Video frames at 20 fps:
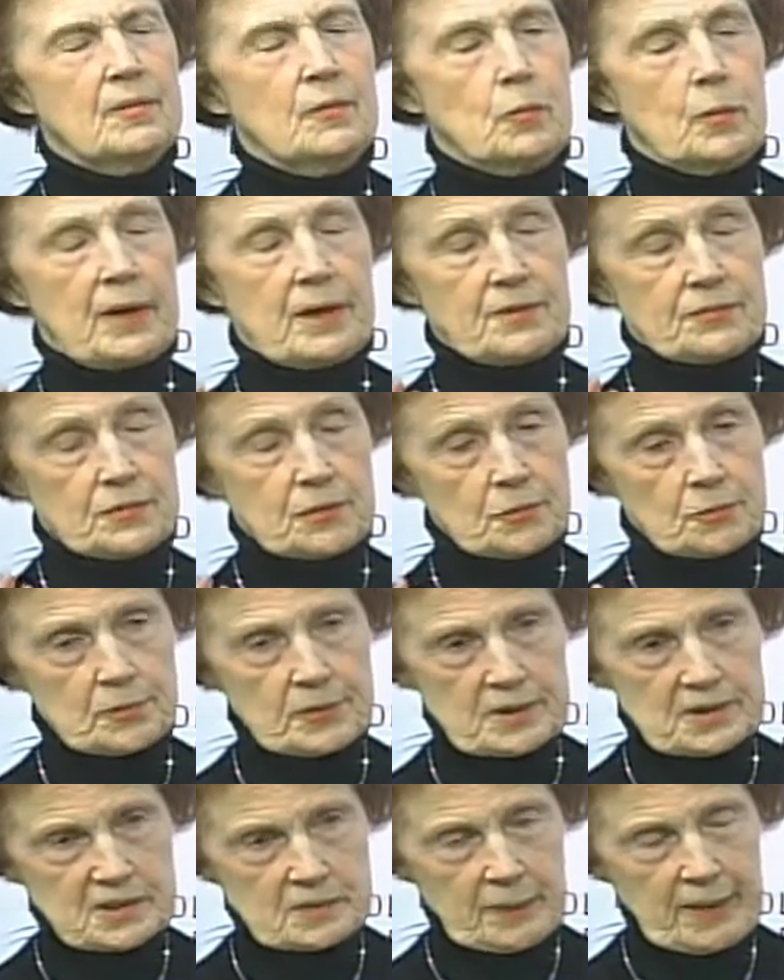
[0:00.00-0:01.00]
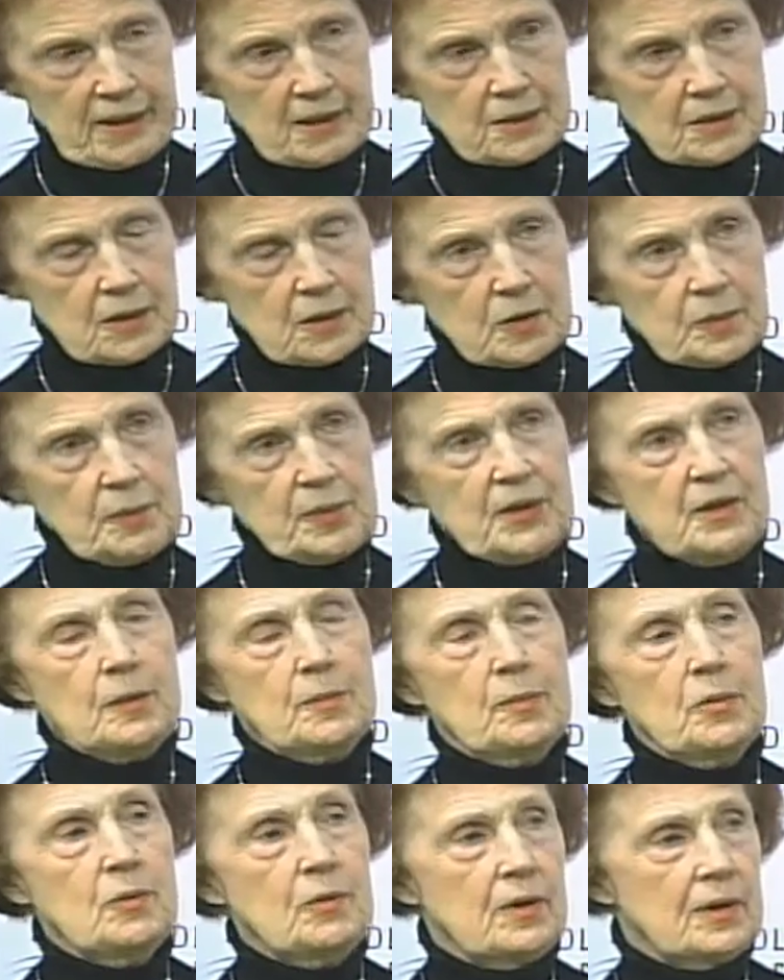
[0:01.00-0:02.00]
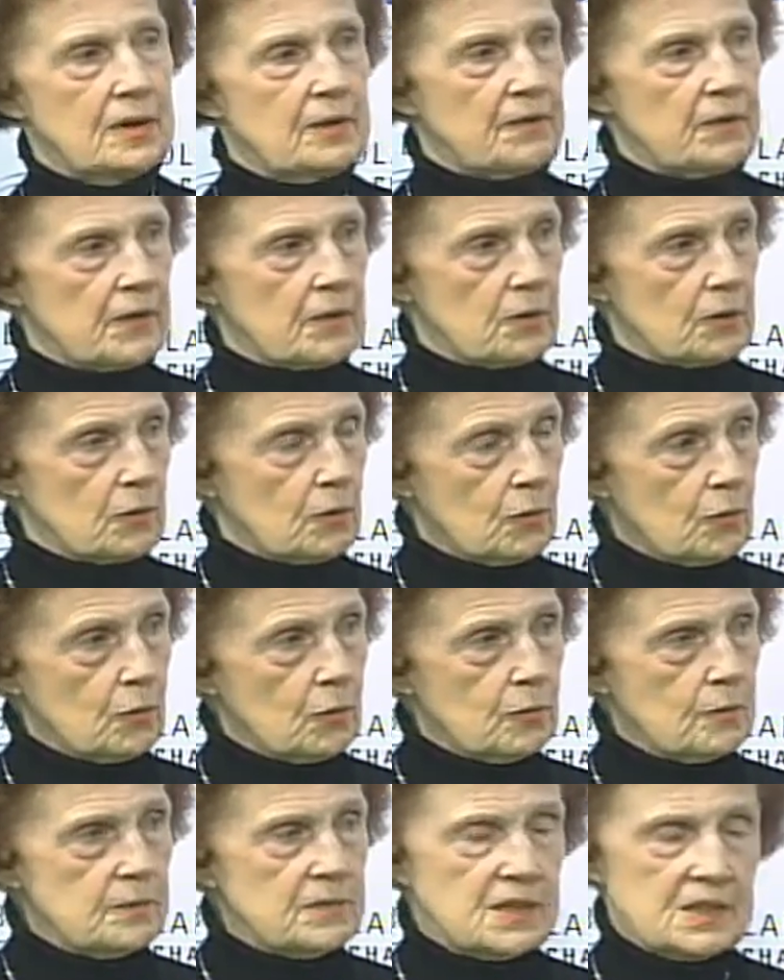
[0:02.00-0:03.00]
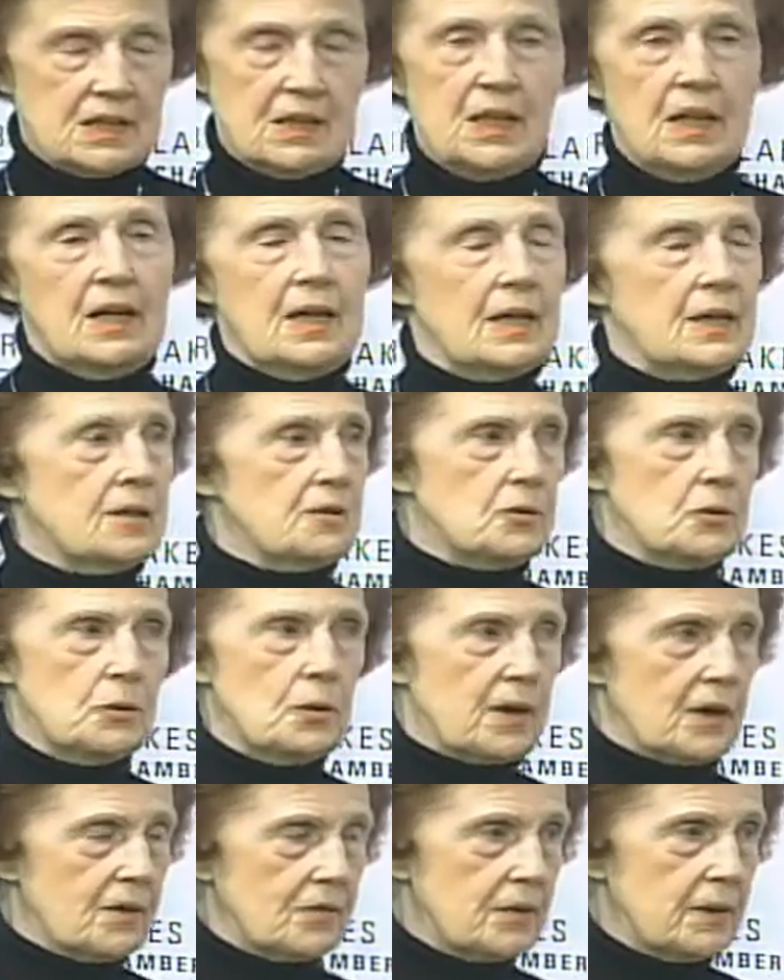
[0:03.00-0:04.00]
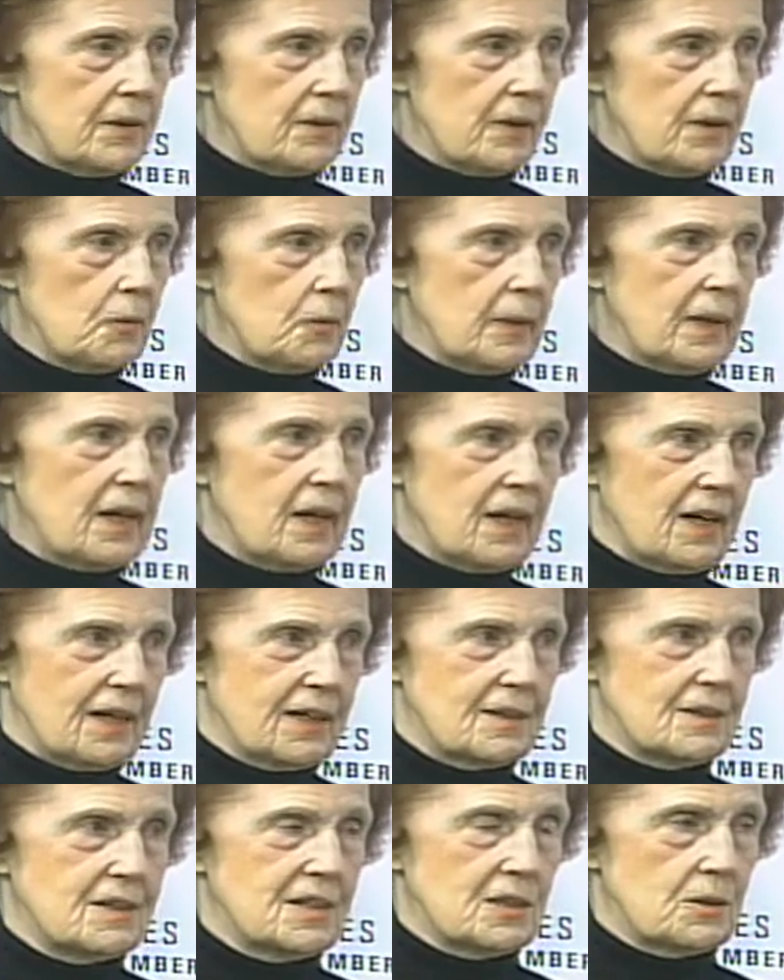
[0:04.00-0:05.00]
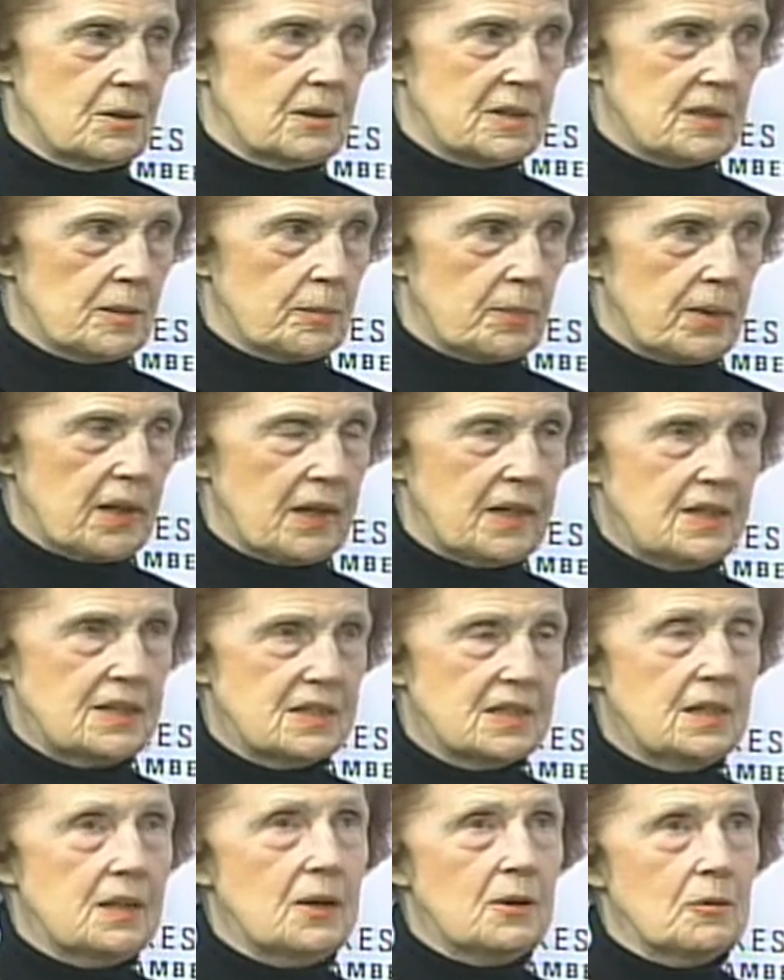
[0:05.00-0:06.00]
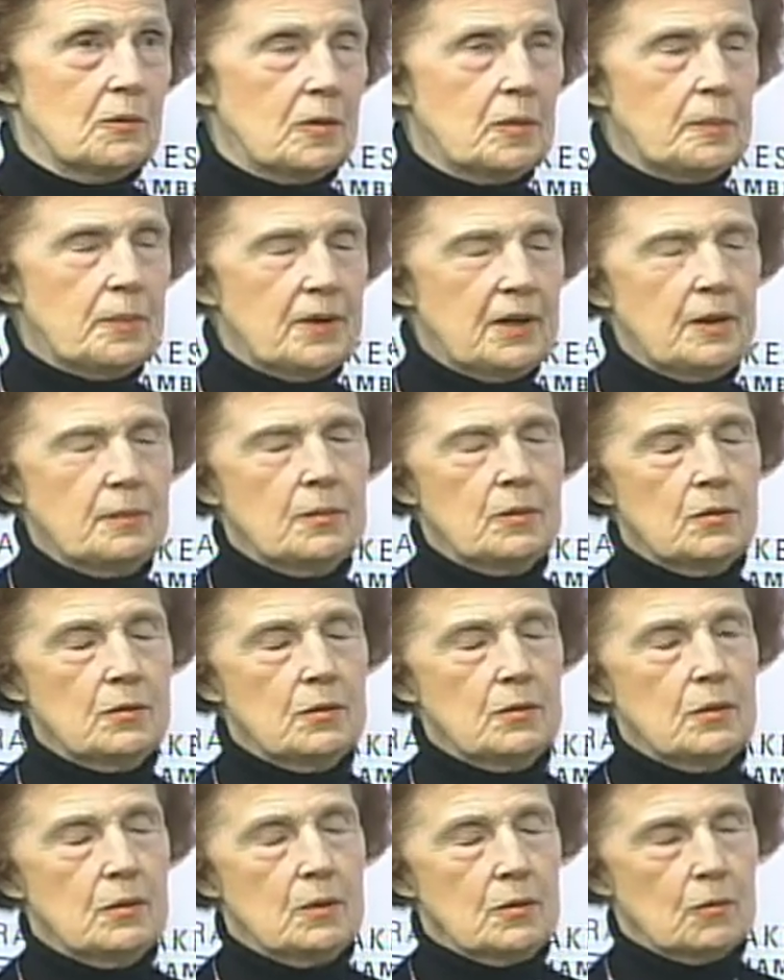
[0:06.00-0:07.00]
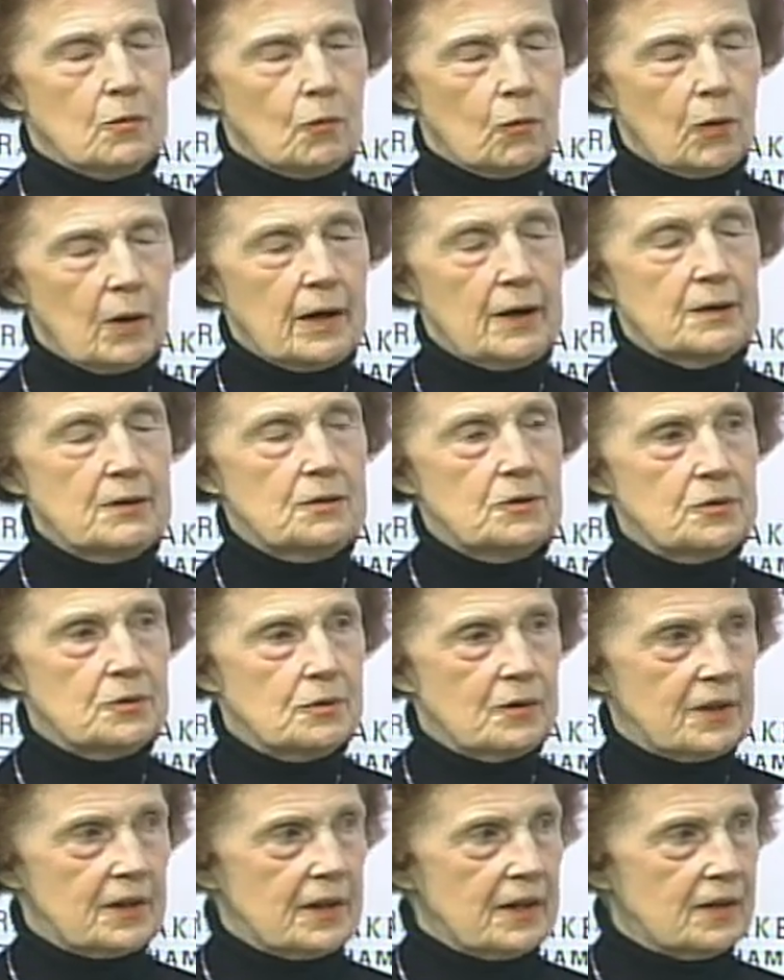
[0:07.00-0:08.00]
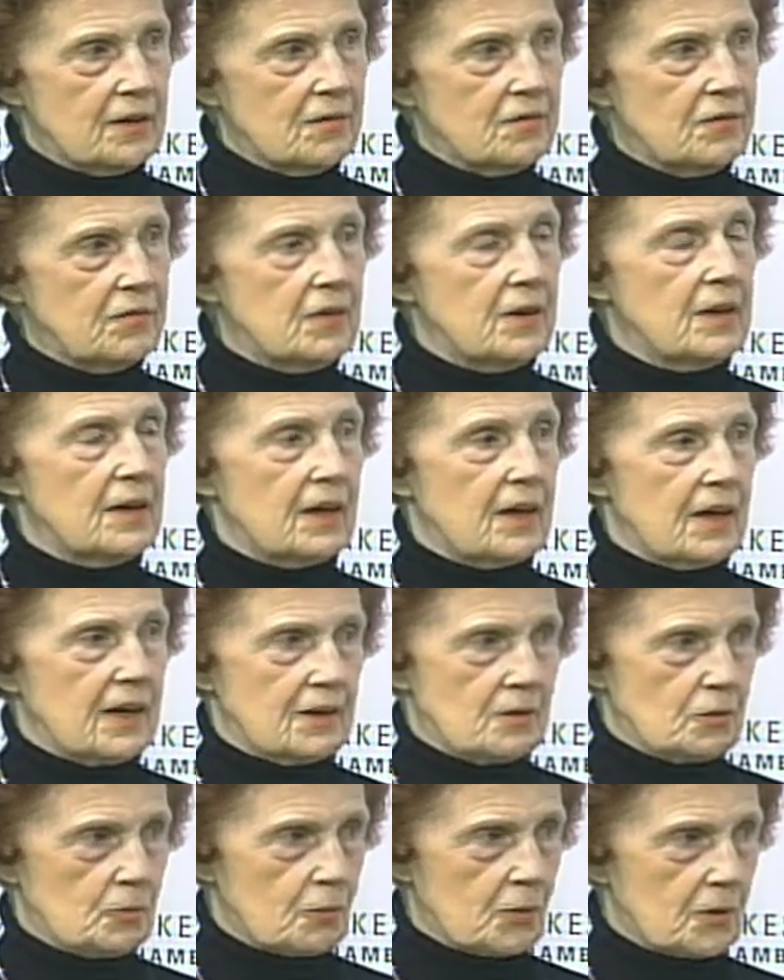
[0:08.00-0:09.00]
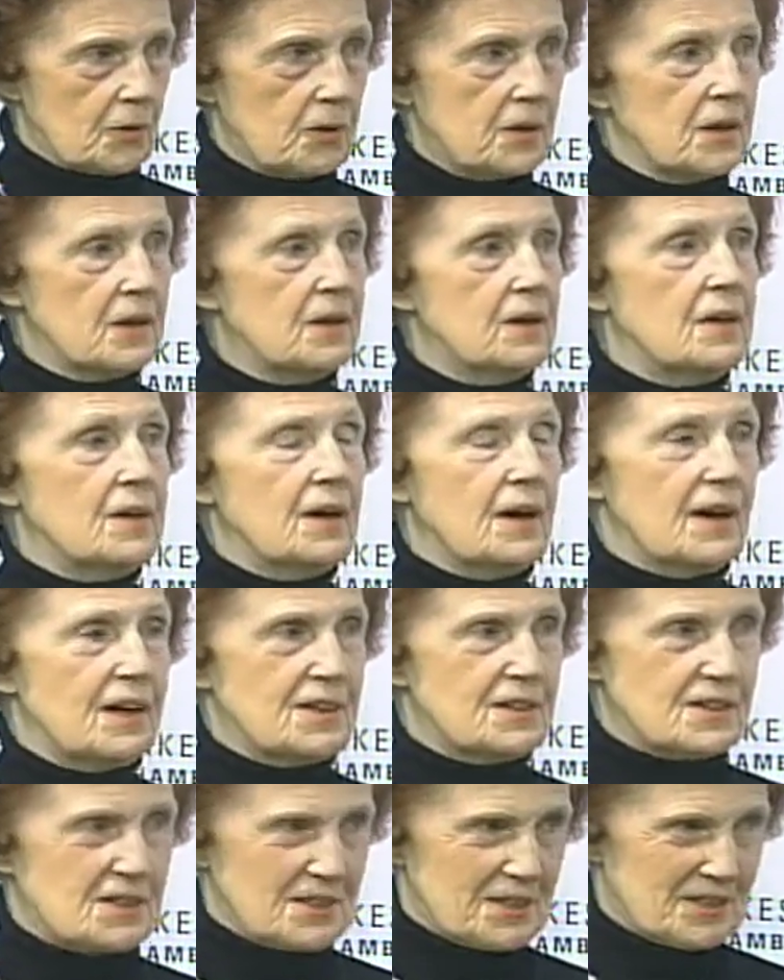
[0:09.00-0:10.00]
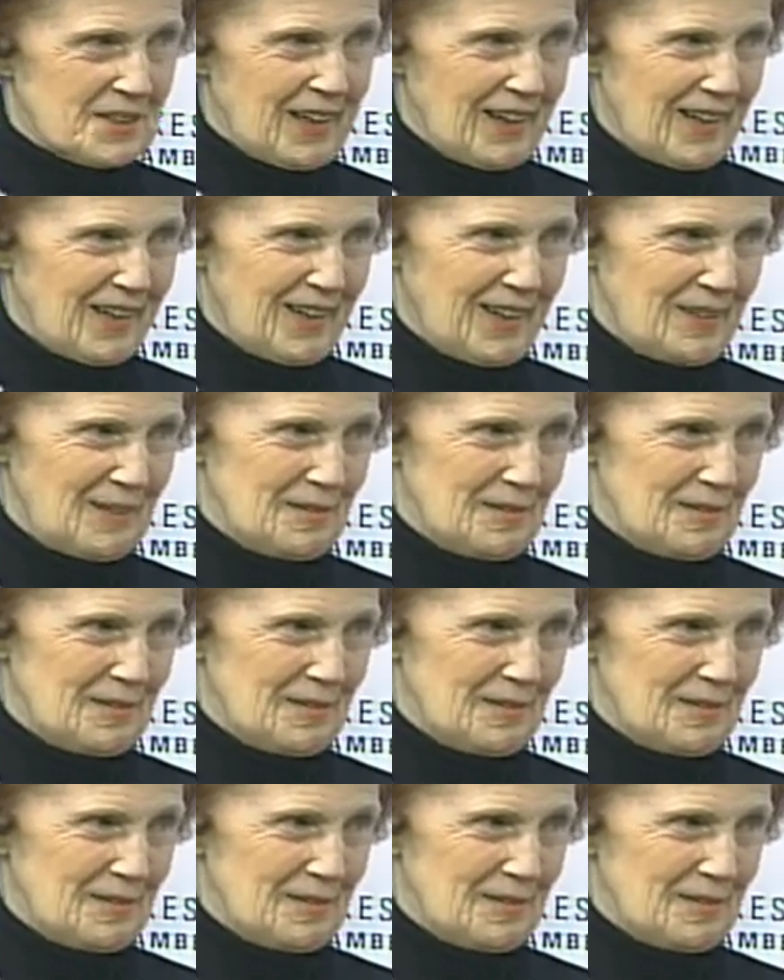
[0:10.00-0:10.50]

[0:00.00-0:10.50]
We have to respect our people and their homes, do everything we can so it's a place where people want to live and work and stay.